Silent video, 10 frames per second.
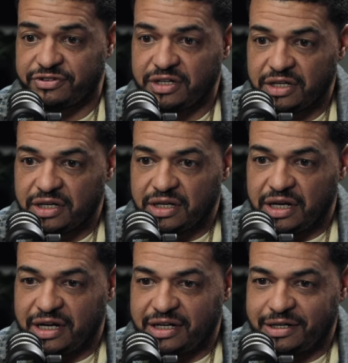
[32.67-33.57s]
Wow.
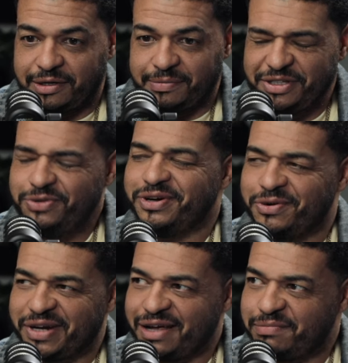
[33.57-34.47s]
You know
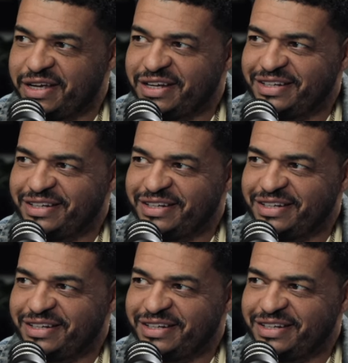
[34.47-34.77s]
that, man.